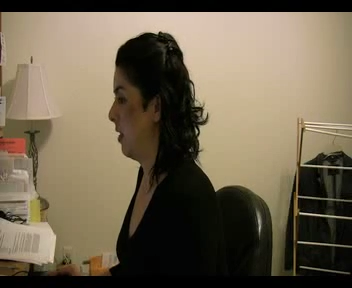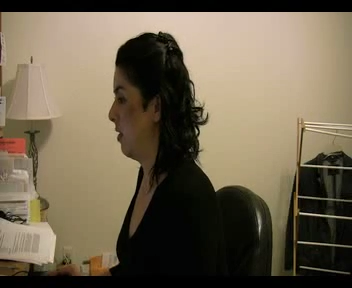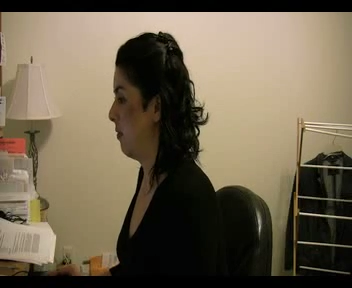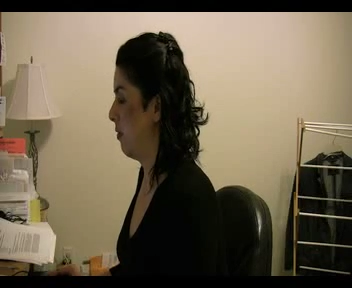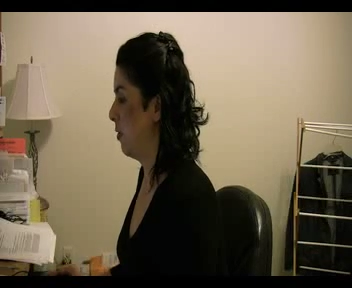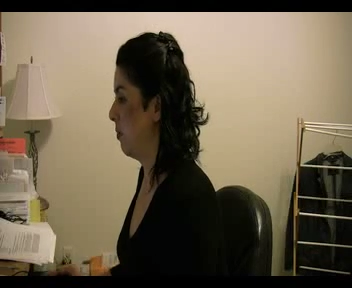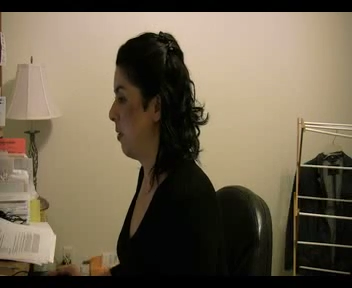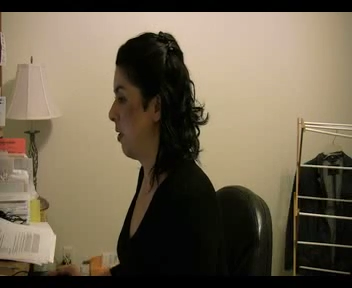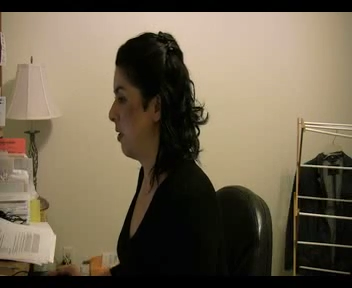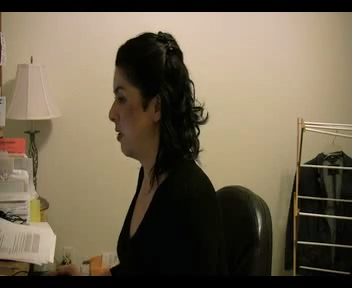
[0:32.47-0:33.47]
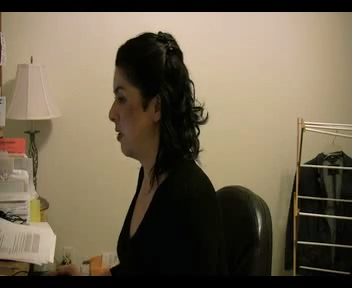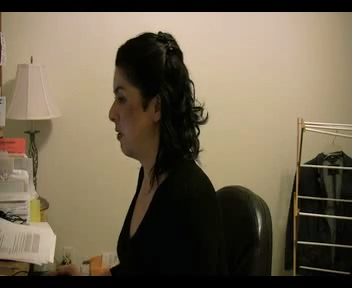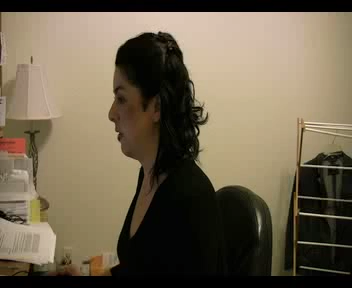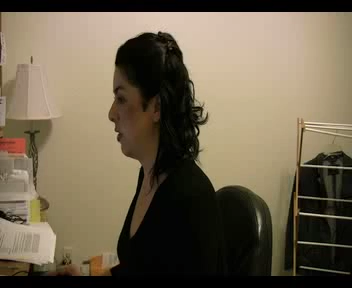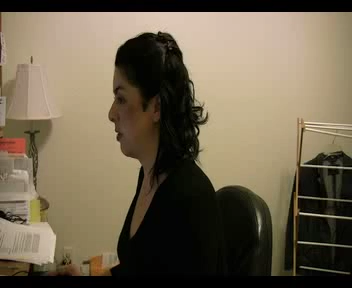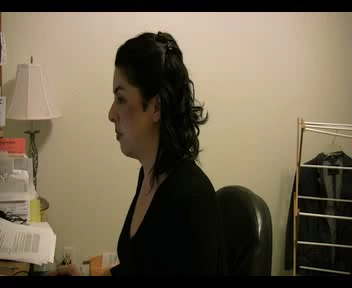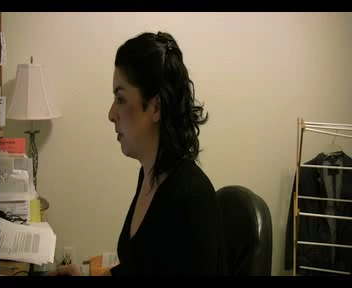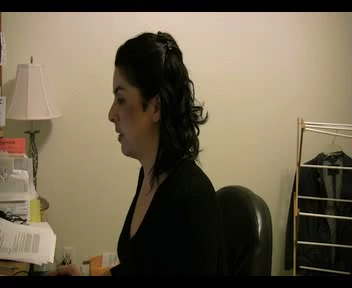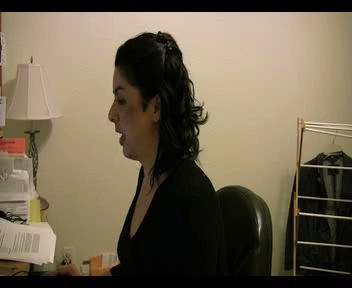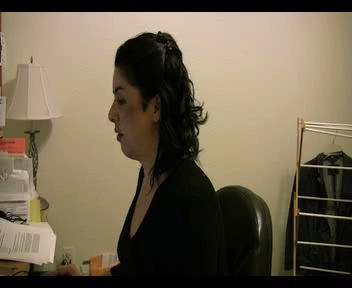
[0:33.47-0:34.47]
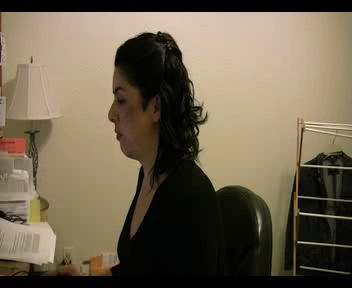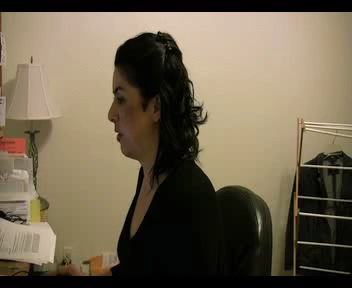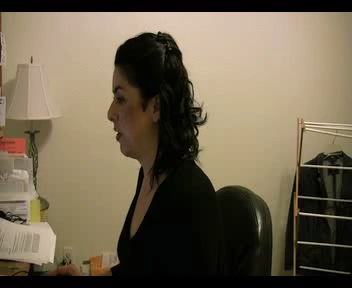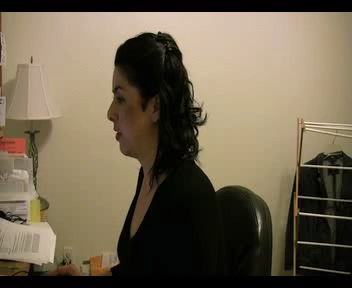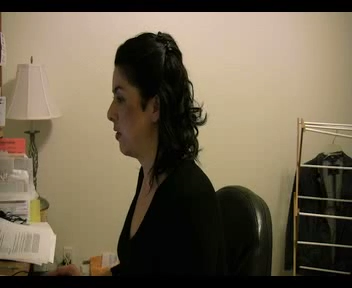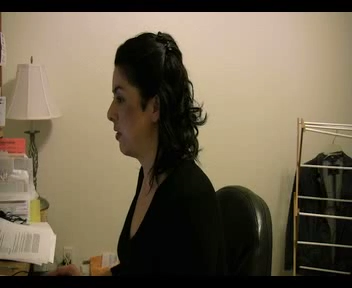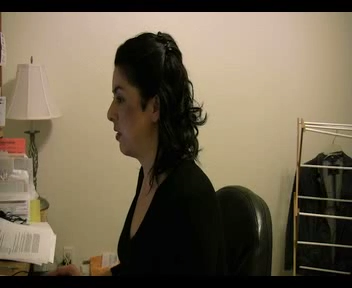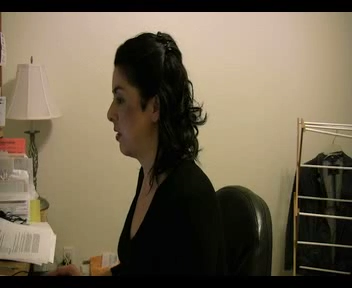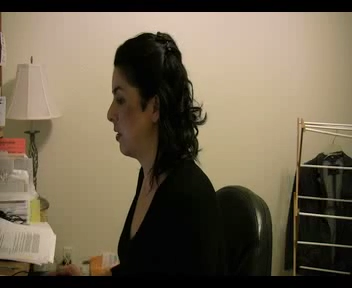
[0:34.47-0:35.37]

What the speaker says: in the first part, she fingerspells outfitters.